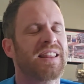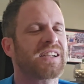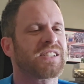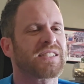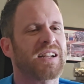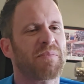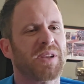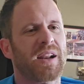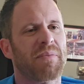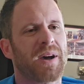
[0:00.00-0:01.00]
that's just an
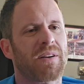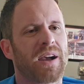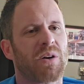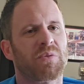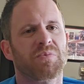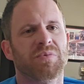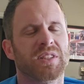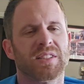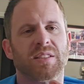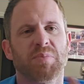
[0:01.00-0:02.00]
update about how
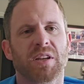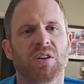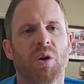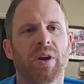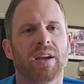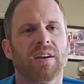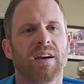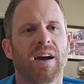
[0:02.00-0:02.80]
this has been going.